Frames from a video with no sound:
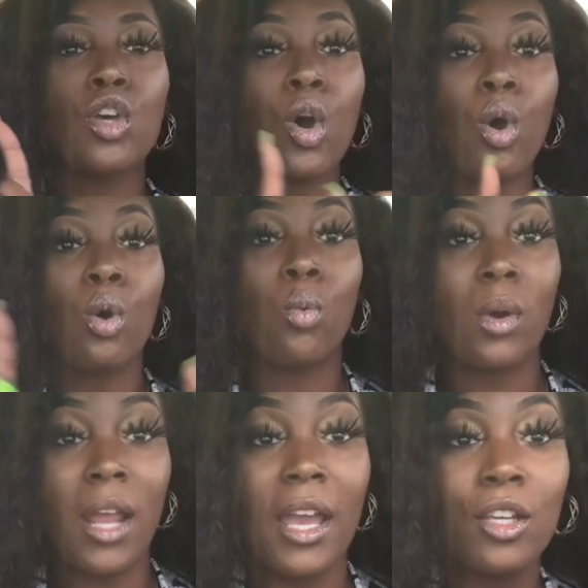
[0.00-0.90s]
So
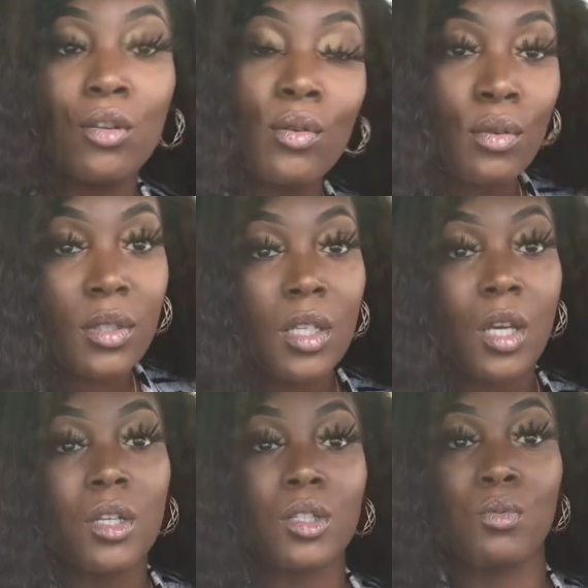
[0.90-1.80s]
what I use
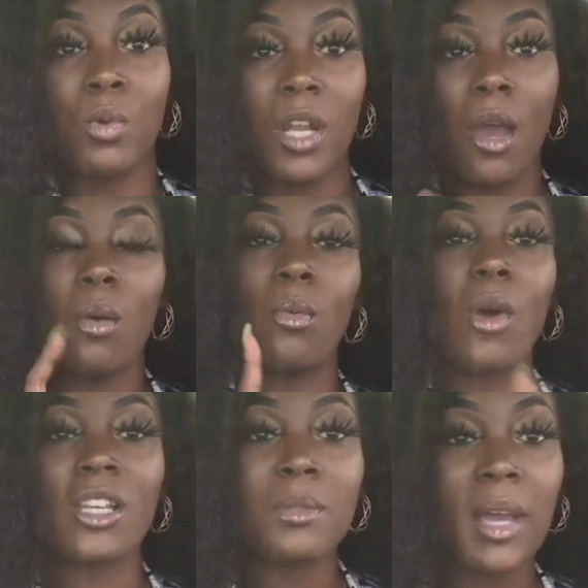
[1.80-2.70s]
when I
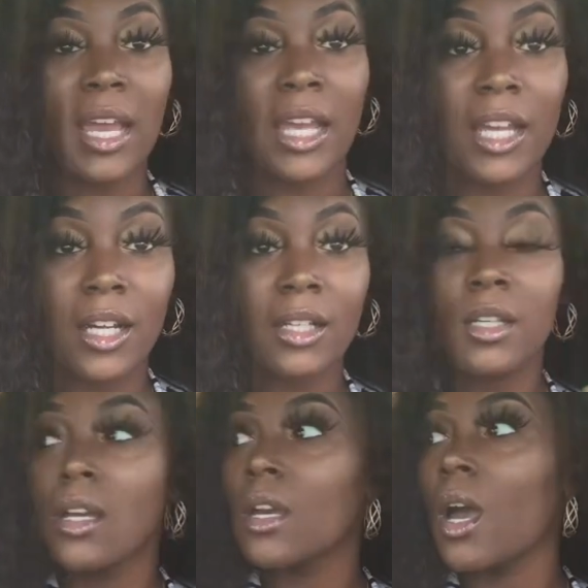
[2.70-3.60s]
wash my hair,
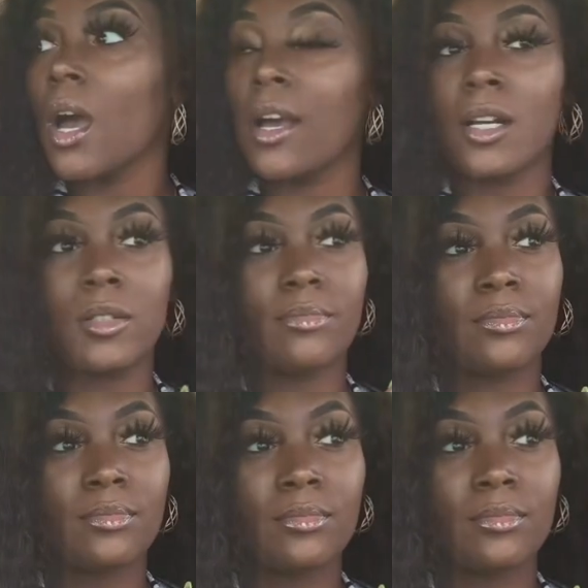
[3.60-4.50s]
um,